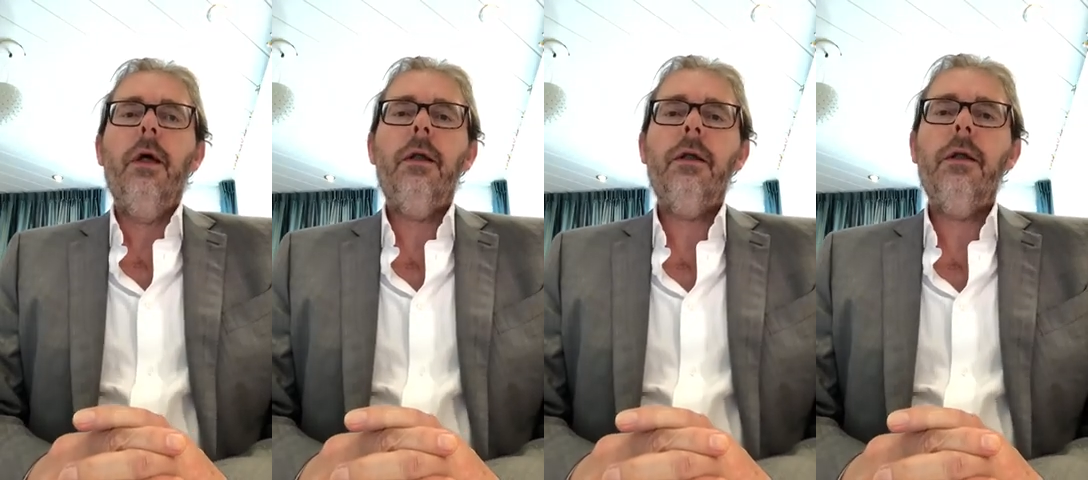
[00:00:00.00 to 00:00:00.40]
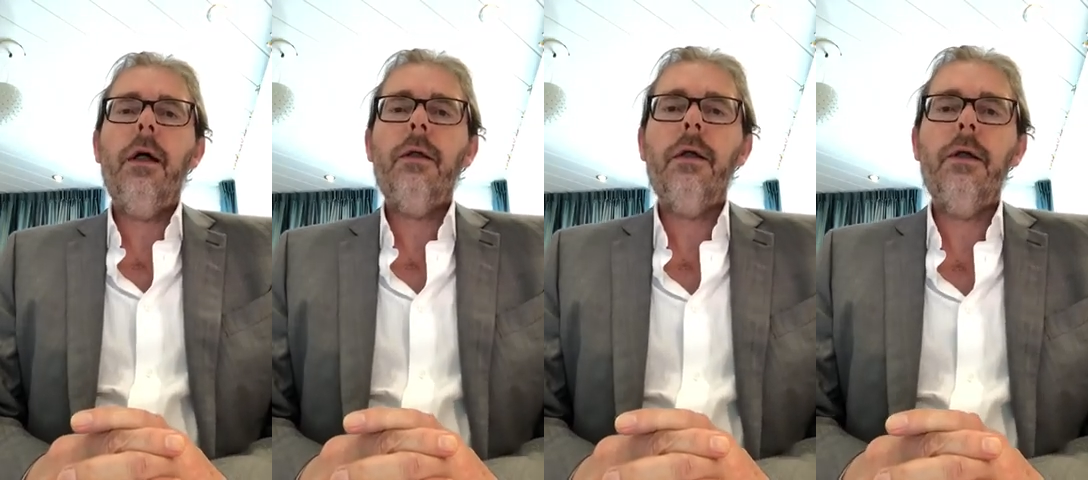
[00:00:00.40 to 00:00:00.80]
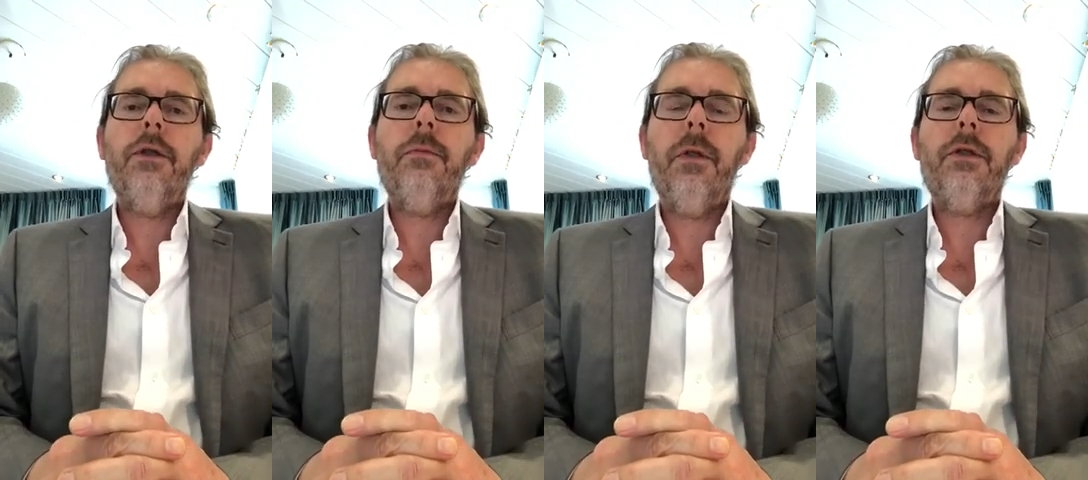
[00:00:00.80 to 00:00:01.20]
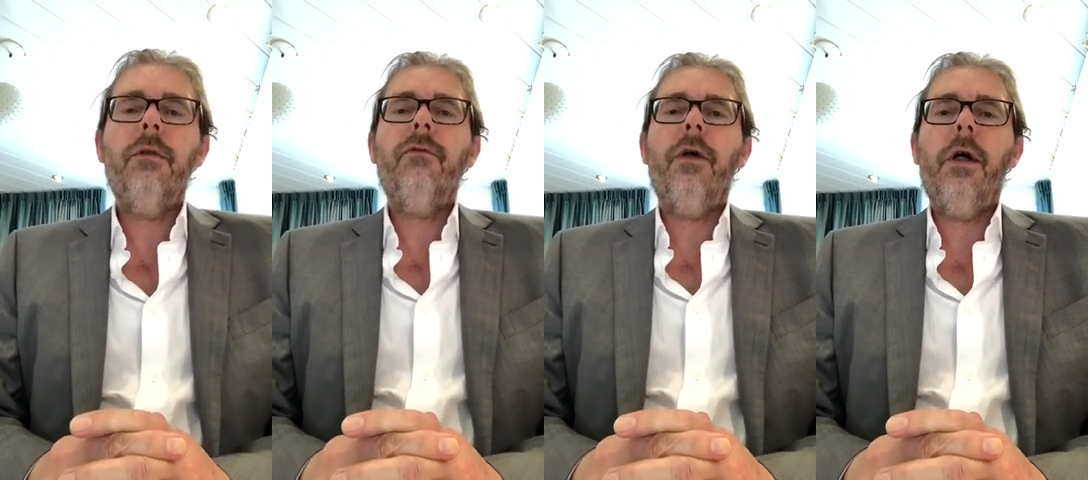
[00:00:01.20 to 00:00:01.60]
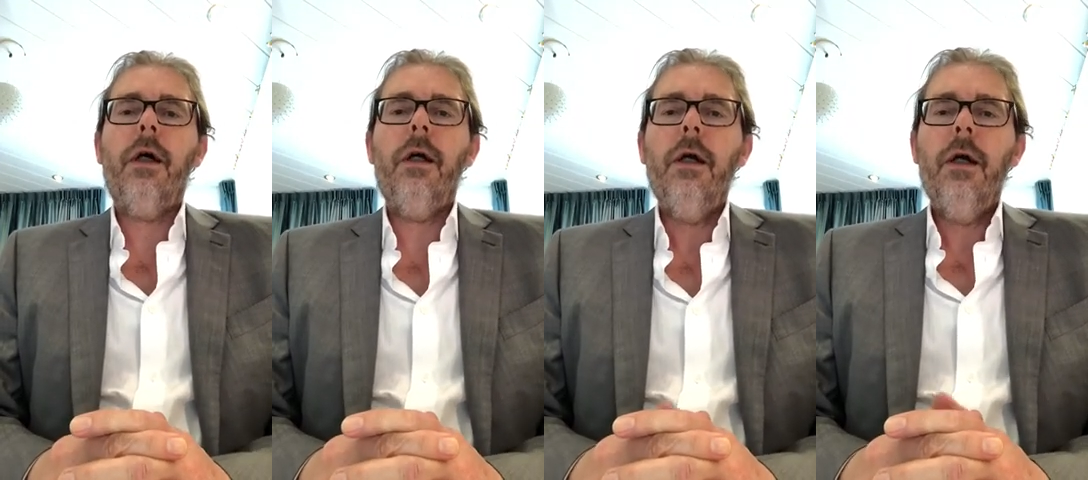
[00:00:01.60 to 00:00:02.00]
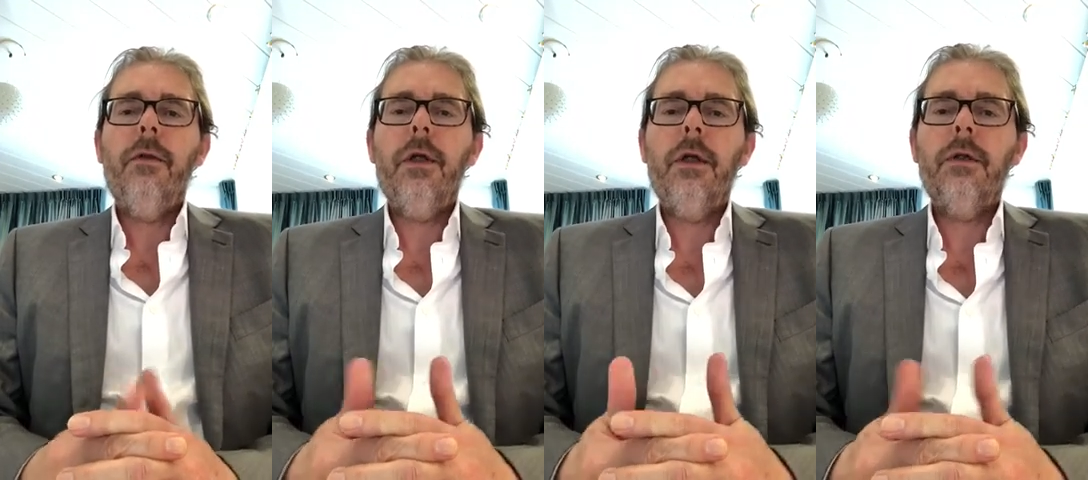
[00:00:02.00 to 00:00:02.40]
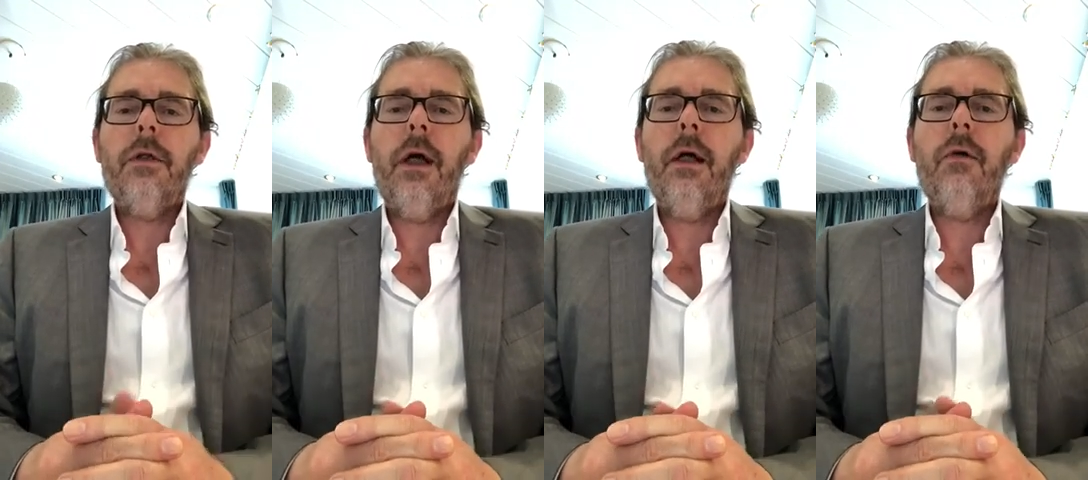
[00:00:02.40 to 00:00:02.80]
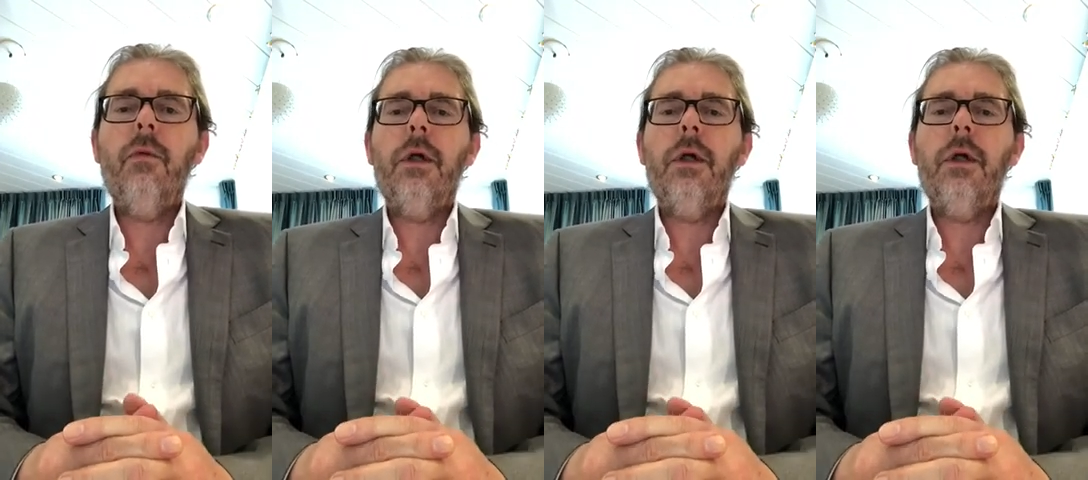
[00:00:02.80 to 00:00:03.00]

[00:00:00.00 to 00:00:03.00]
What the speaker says: And the guidelines specify things like